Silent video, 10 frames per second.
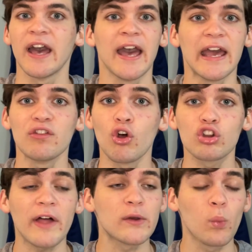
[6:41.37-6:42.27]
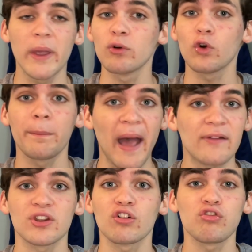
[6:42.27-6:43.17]
It looked like we were about
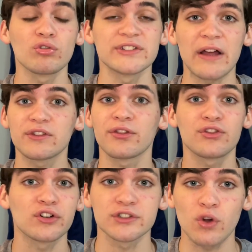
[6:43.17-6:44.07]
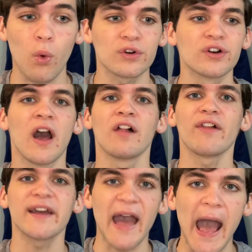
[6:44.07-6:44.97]
to close out the third quarter
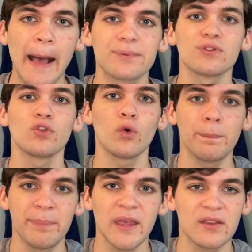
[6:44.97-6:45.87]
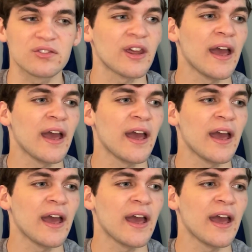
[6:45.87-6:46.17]
like absolute beast.